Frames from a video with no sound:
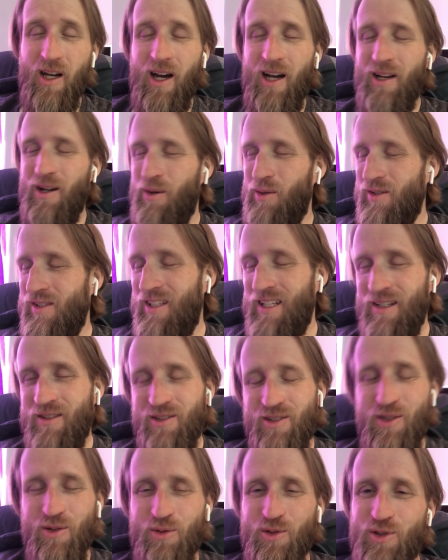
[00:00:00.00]
I know it
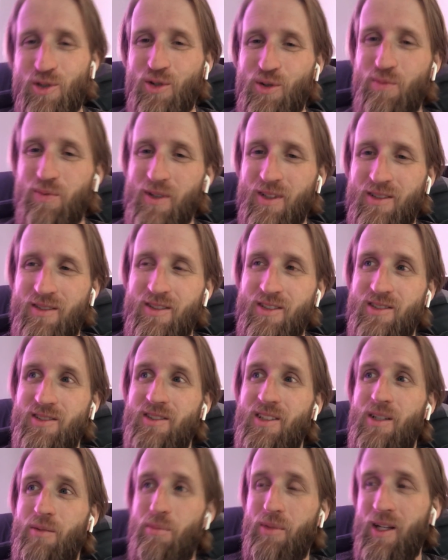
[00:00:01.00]
sounds so stupid.
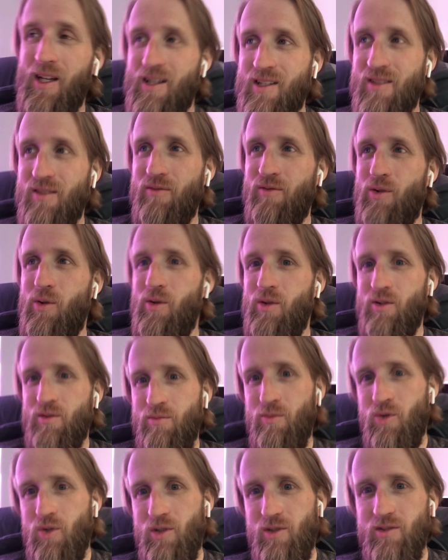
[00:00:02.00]
Sleep, yes, of
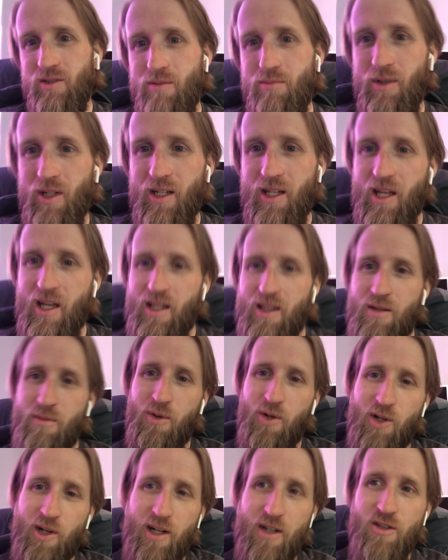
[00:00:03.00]
course. More sleep I get, the
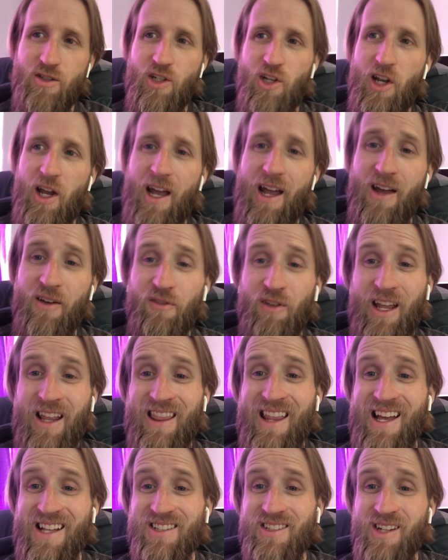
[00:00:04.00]
more energy I have.
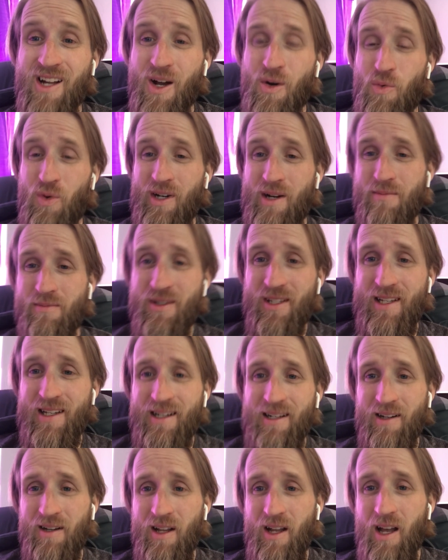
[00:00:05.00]
And that's not what I'm
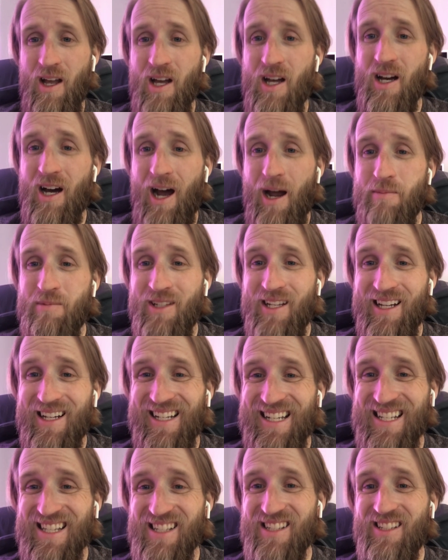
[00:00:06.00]
saying. I'm
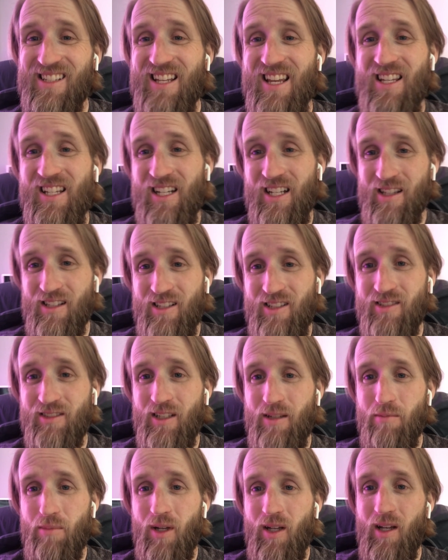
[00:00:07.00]
saying consistent
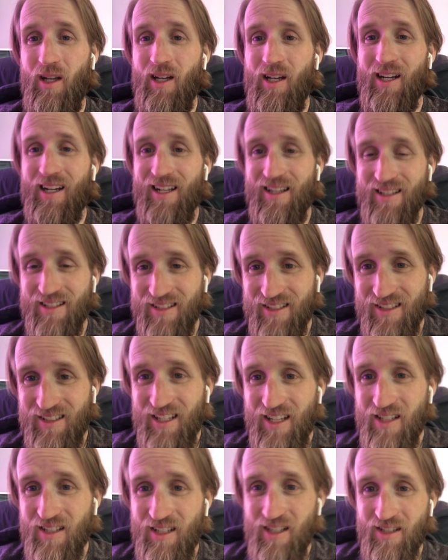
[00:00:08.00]
sleep.
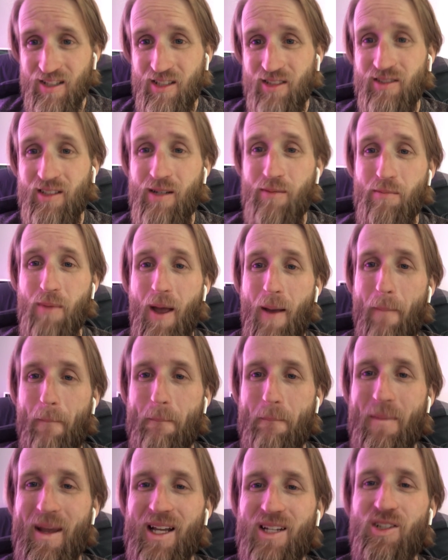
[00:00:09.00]
Consistent sleep
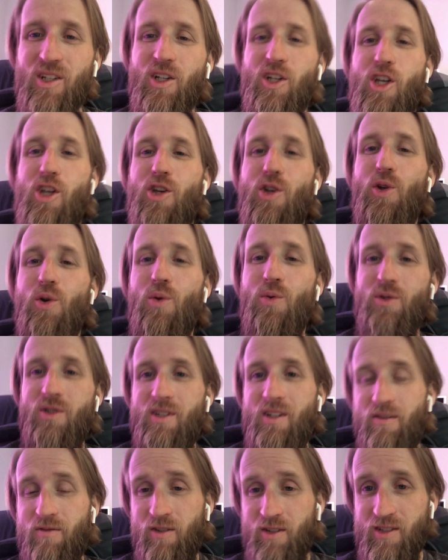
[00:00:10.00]
makes a
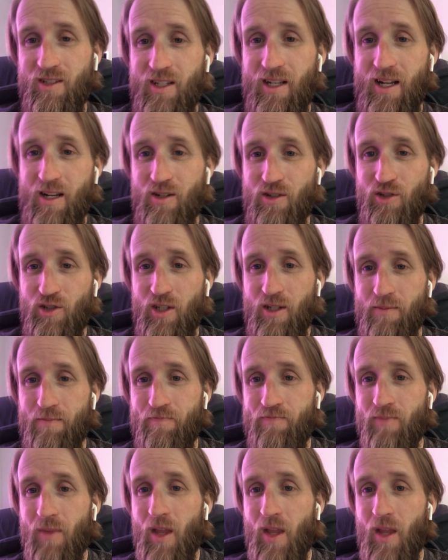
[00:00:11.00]
huge difference in energy.